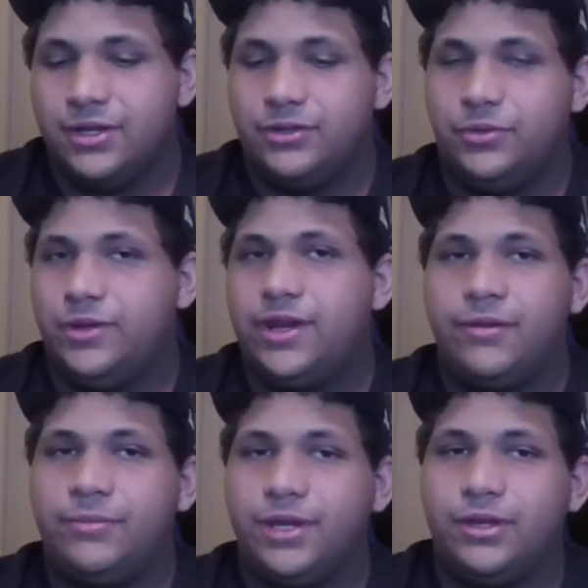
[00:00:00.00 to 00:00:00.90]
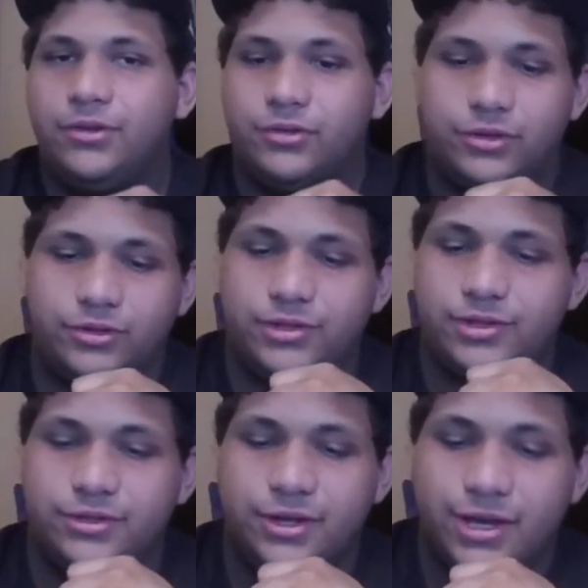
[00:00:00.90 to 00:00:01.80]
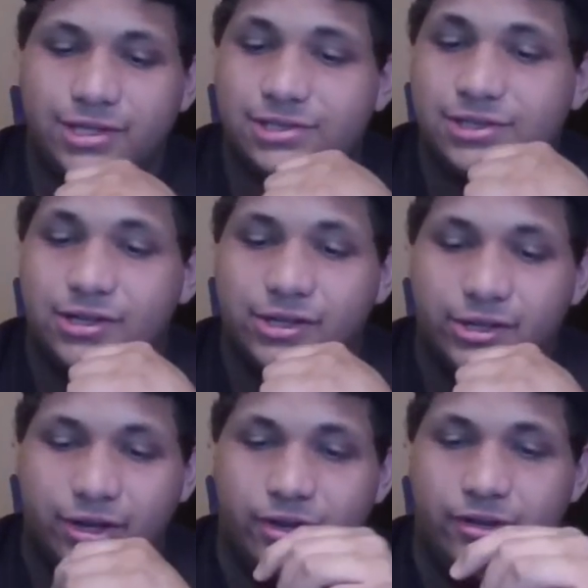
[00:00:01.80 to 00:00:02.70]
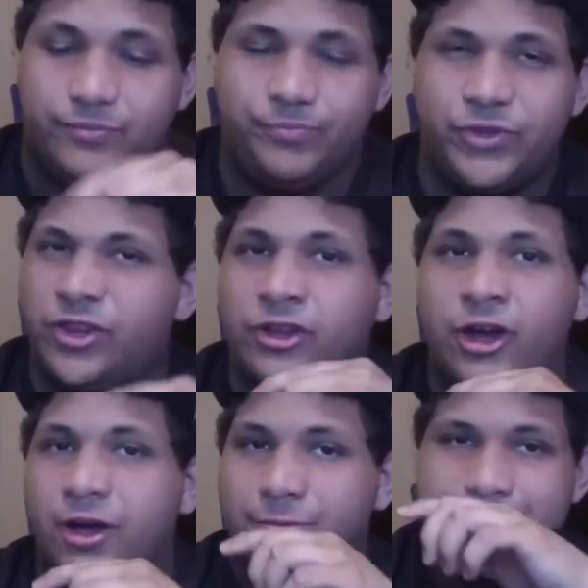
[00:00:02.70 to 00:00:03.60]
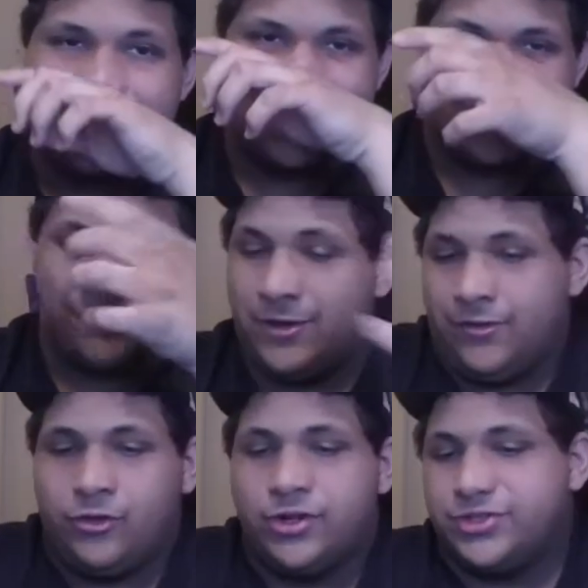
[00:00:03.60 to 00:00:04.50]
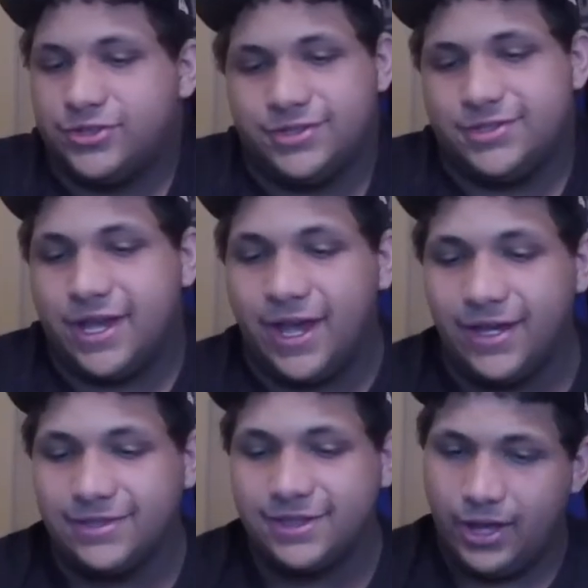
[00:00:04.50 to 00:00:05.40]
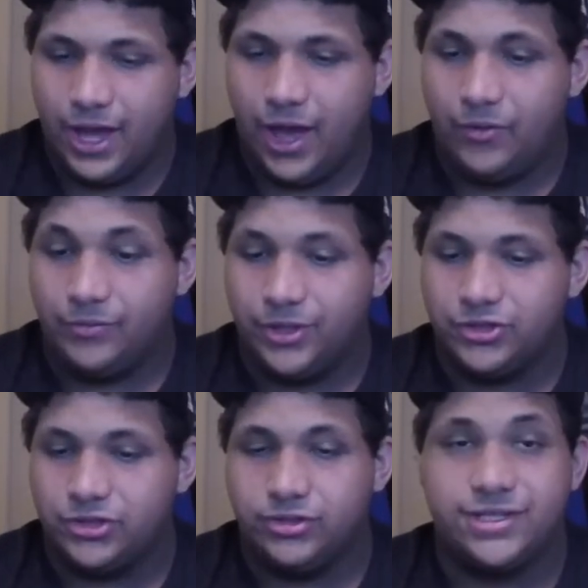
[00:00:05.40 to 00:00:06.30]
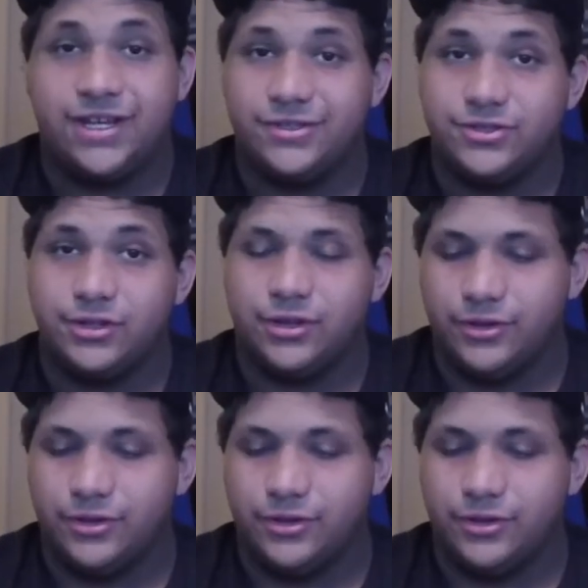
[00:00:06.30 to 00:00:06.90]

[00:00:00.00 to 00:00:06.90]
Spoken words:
tweet at me, or you can ask on in the comments. Just if you have questions, just ask. I will make sure to answer all